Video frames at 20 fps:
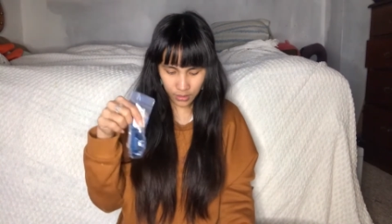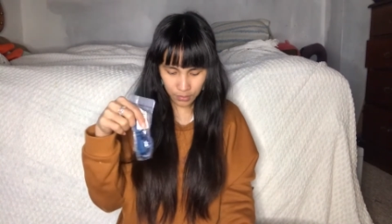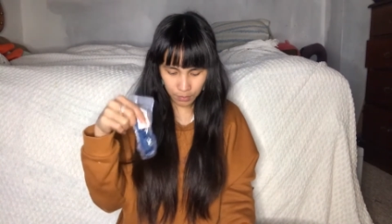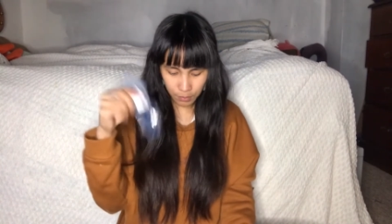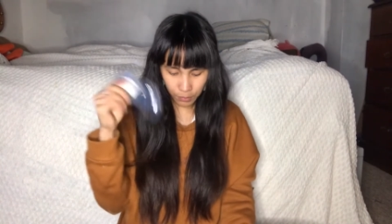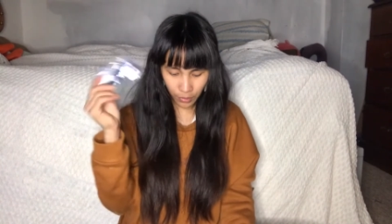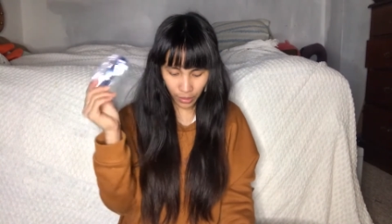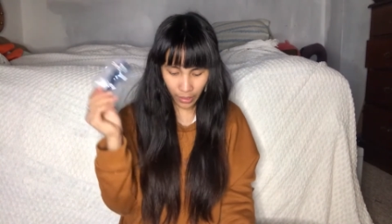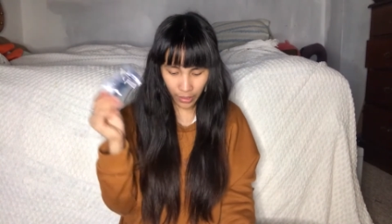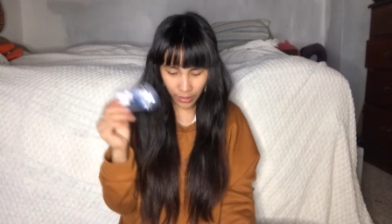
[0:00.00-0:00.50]

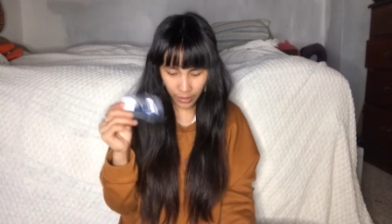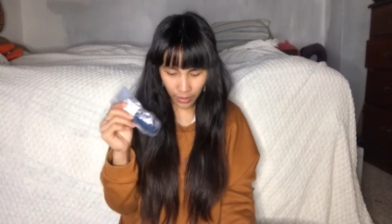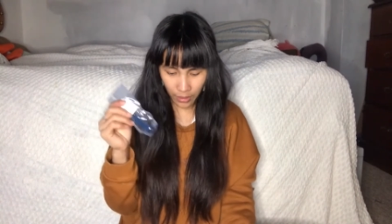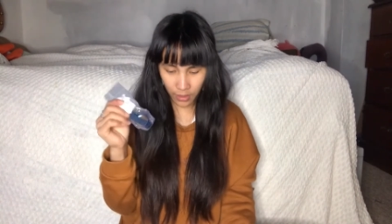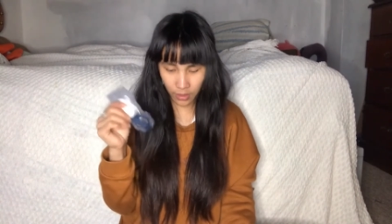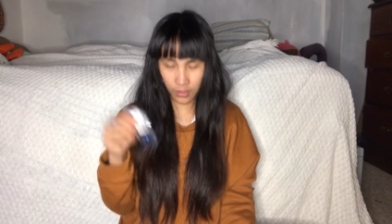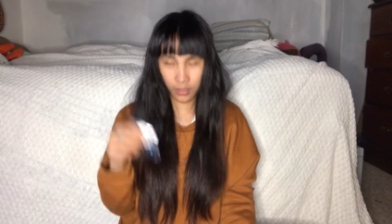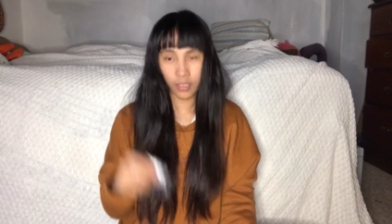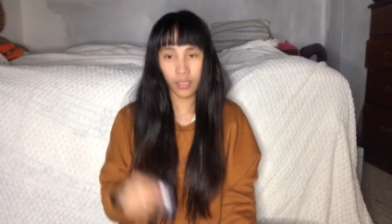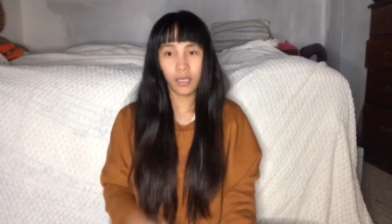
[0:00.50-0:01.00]

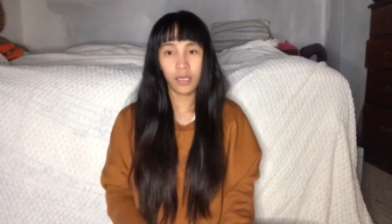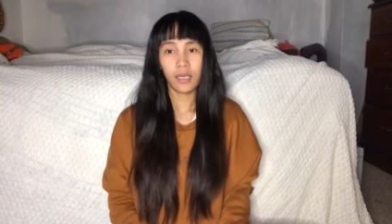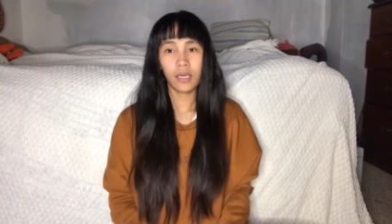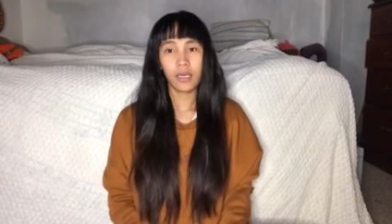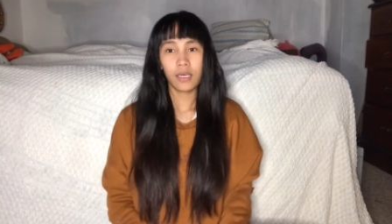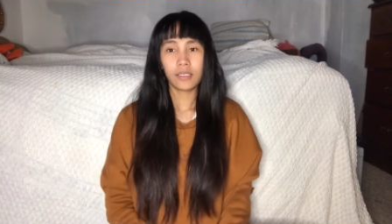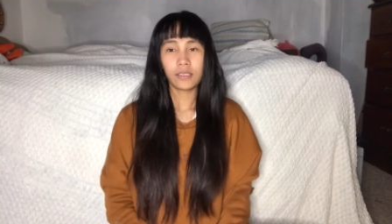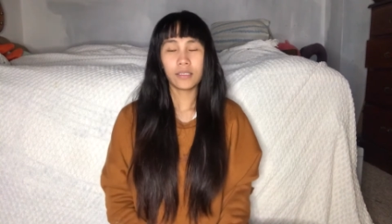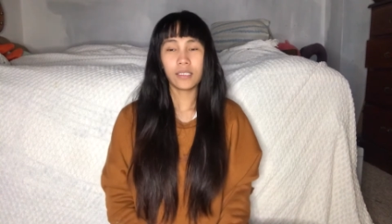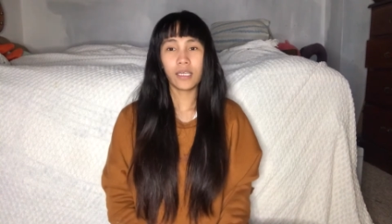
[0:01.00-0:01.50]
product,
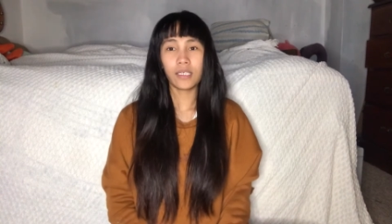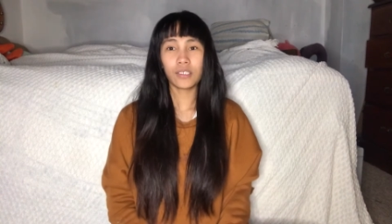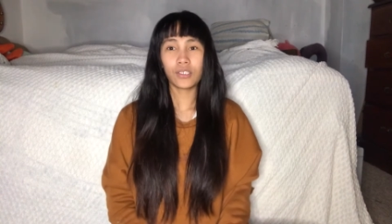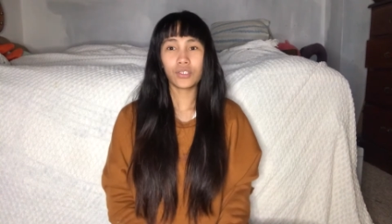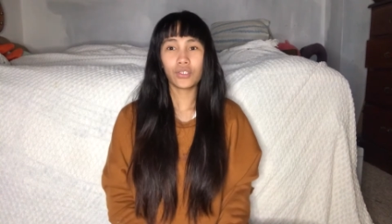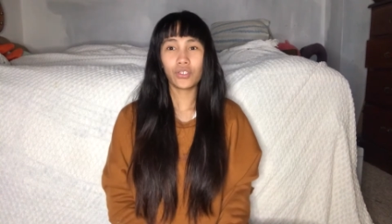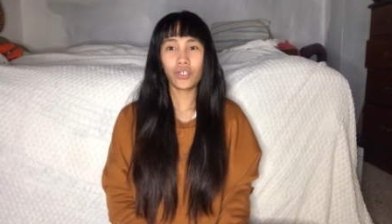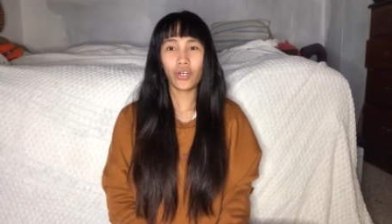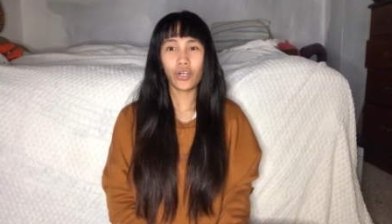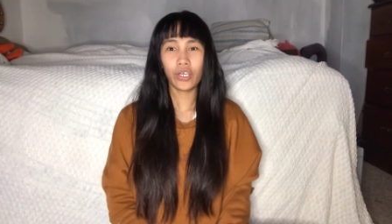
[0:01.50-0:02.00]

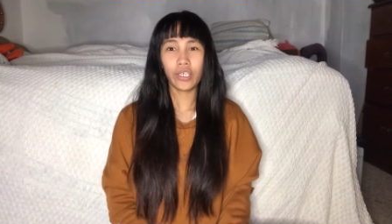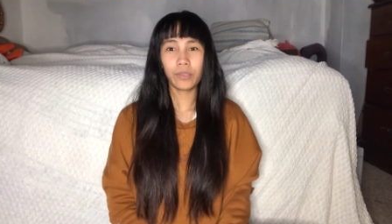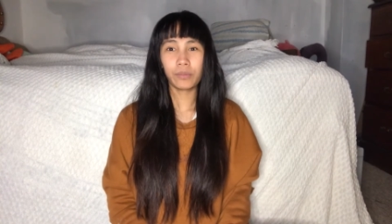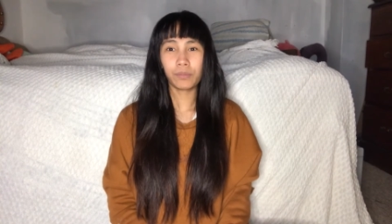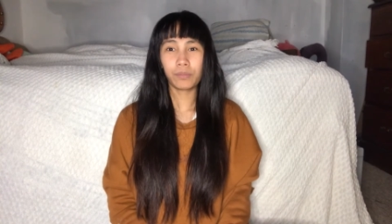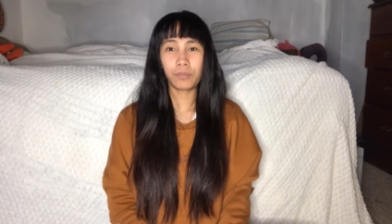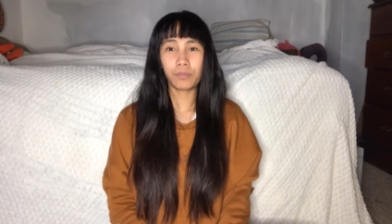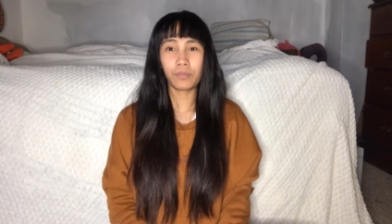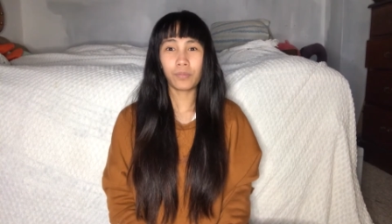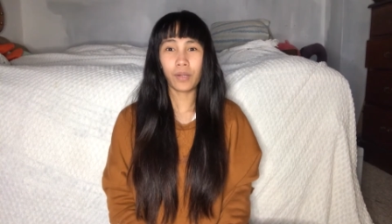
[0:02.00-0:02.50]
just join
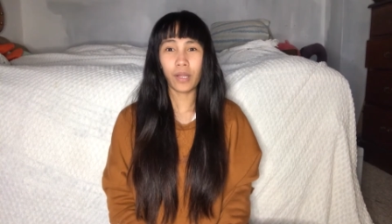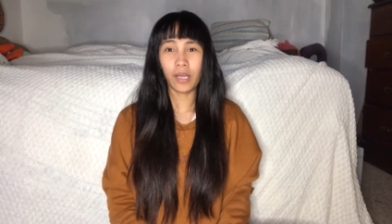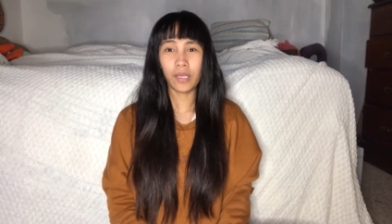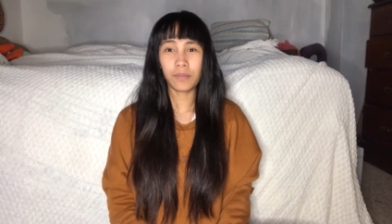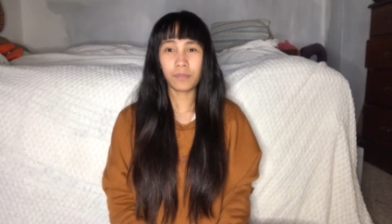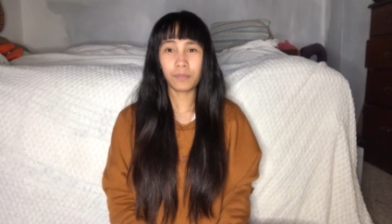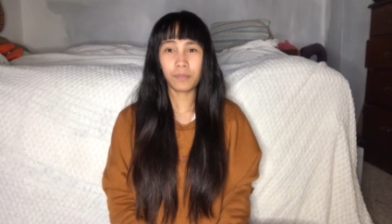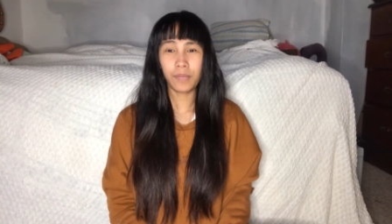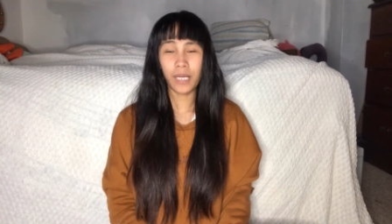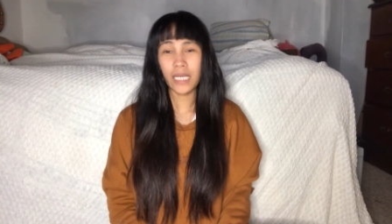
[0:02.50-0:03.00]

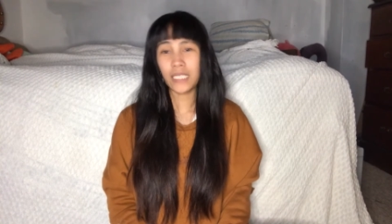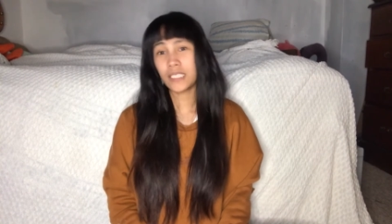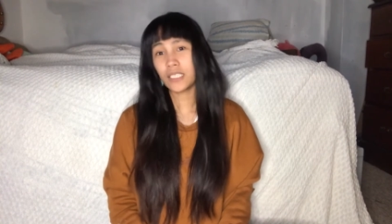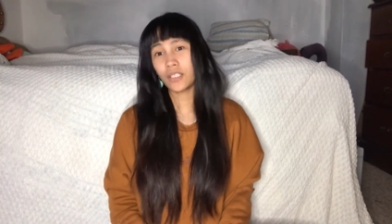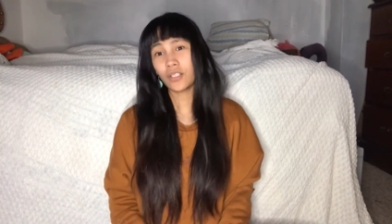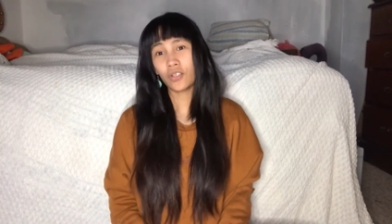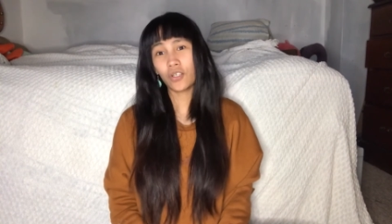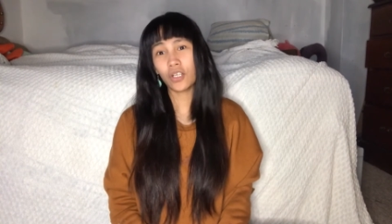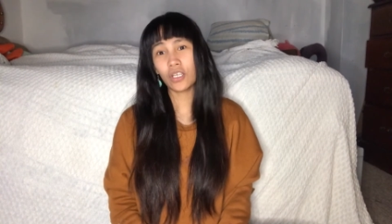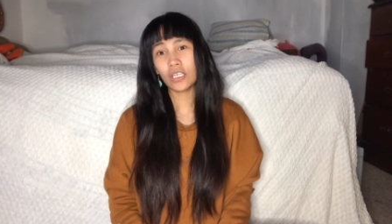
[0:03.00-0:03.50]

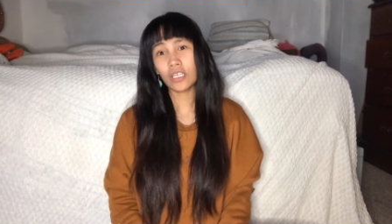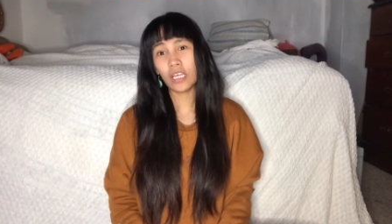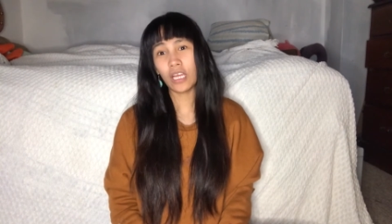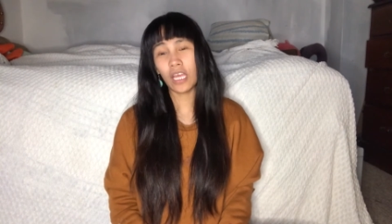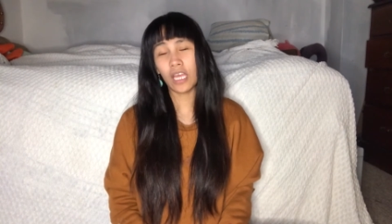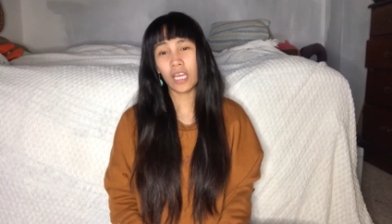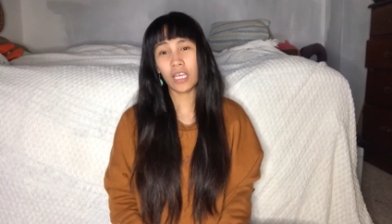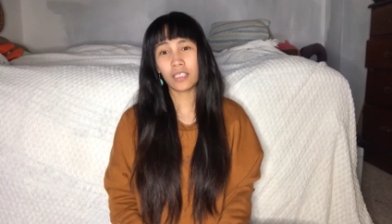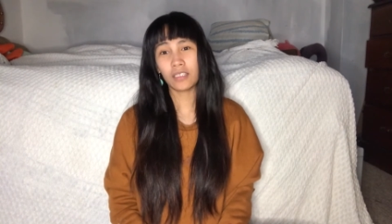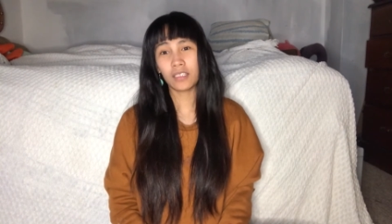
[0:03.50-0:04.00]
Brandbassador
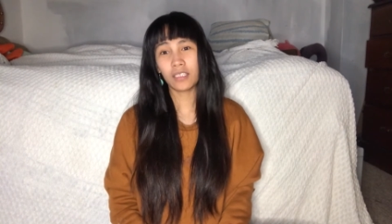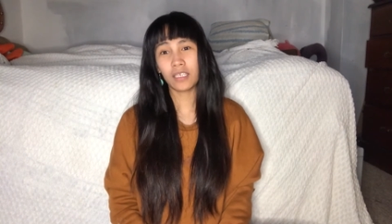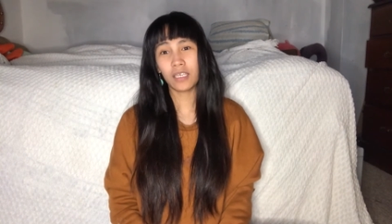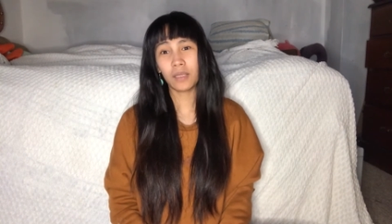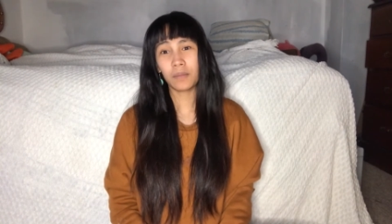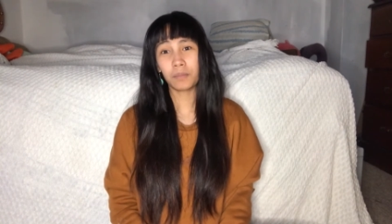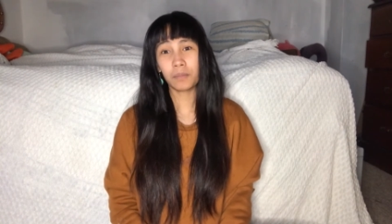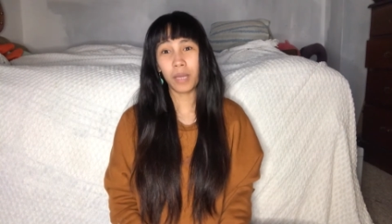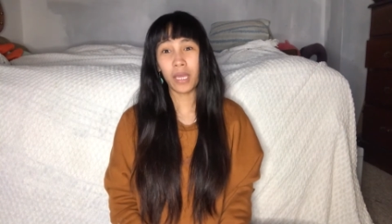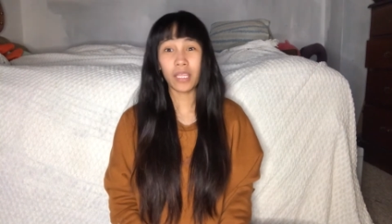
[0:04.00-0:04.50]
and
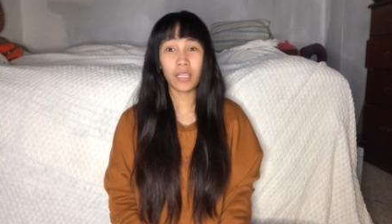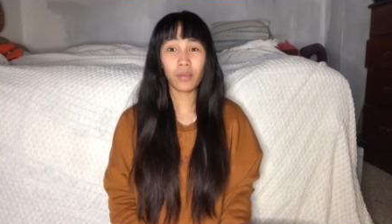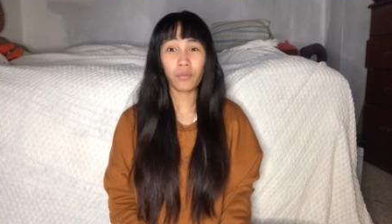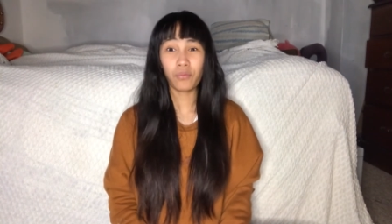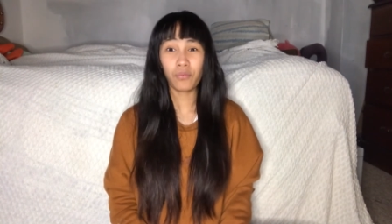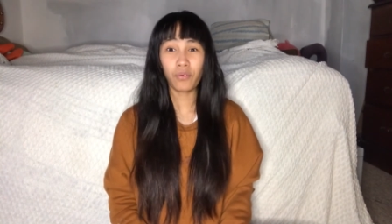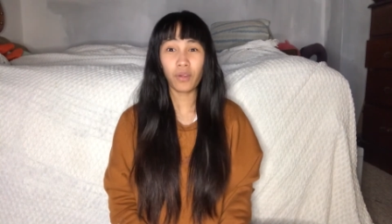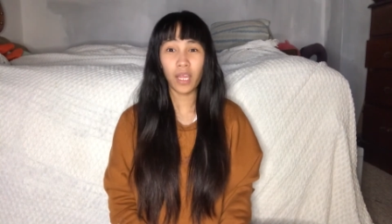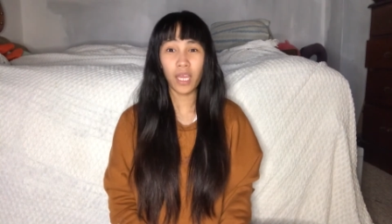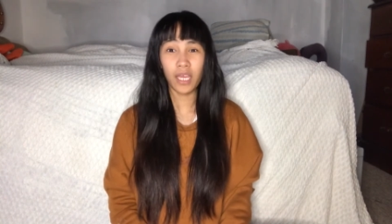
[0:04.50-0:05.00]
invite a
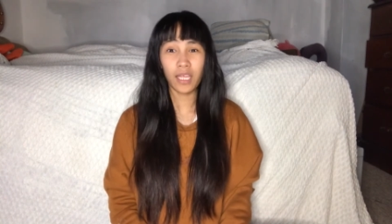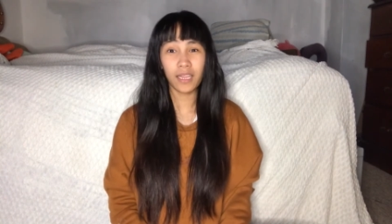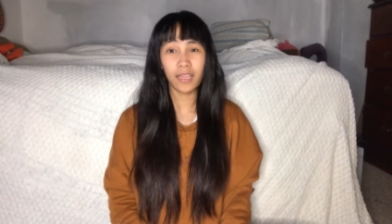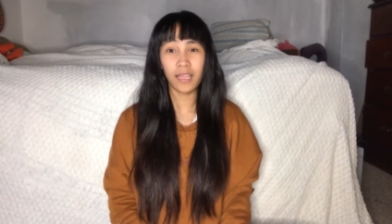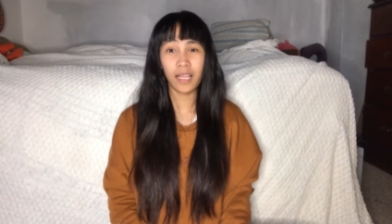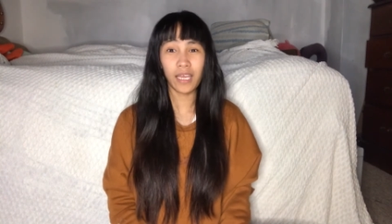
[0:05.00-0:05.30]
friend.